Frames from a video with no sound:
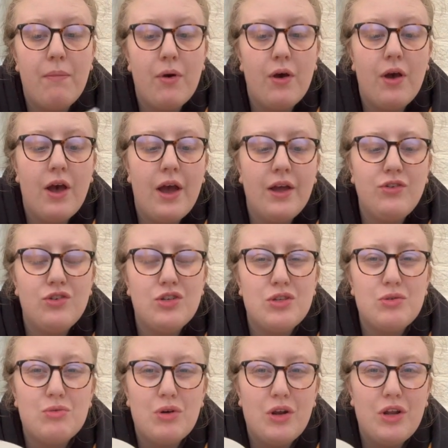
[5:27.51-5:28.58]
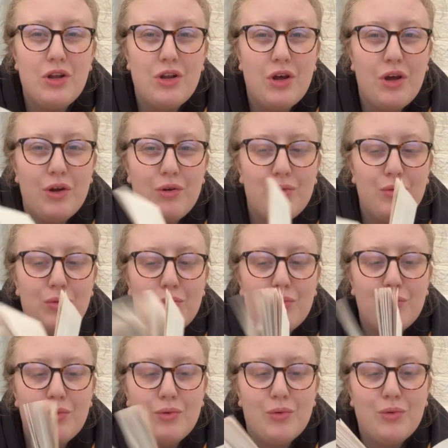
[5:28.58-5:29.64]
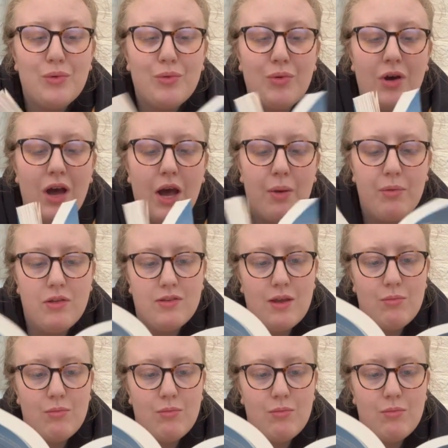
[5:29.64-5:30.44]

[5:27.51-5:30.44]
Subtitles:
But I just want to know what happens.